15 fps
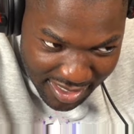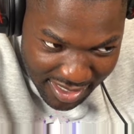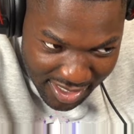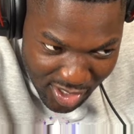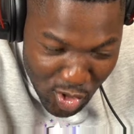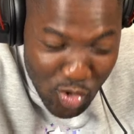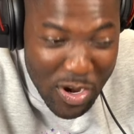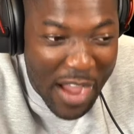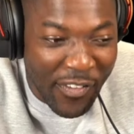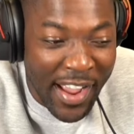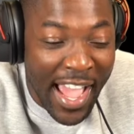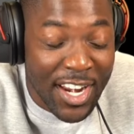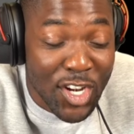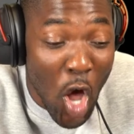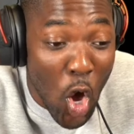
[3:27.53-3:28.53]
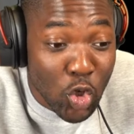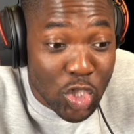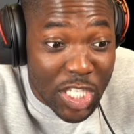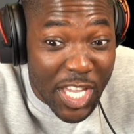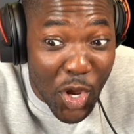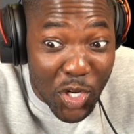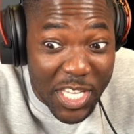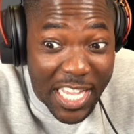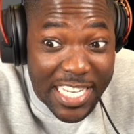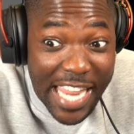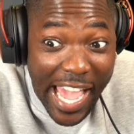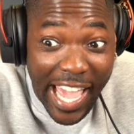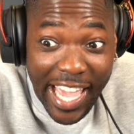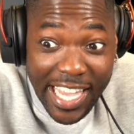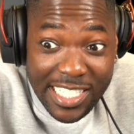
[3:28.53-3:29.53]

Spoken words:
You never had no C or D, Dez.